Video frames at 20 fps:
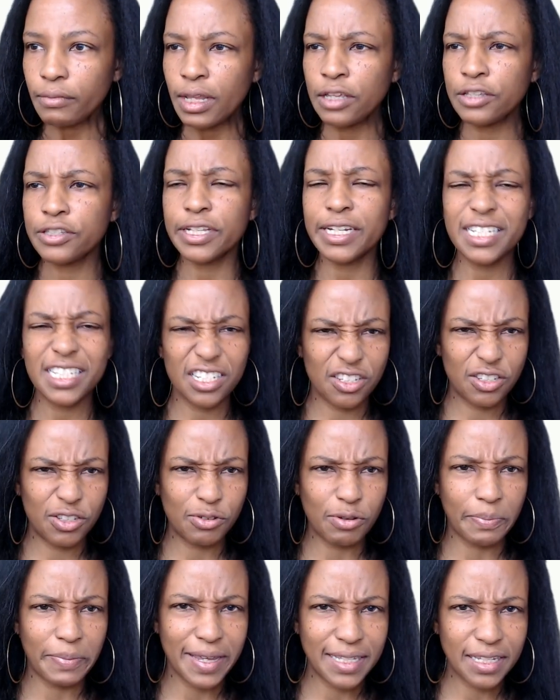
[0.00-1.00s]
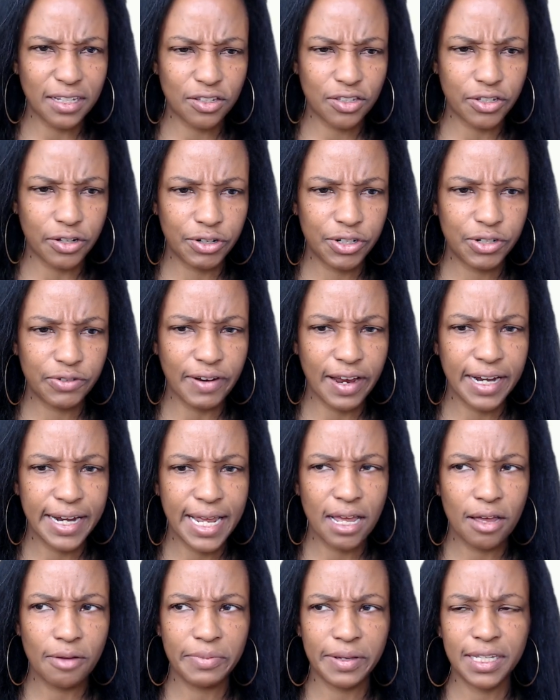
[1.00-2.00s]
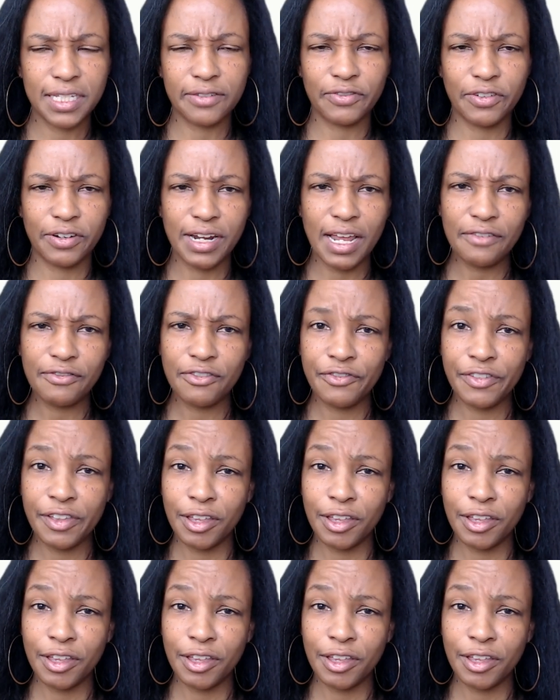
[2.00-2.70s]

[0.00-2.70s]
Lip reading: So let's just do a basic search right now, because if you're not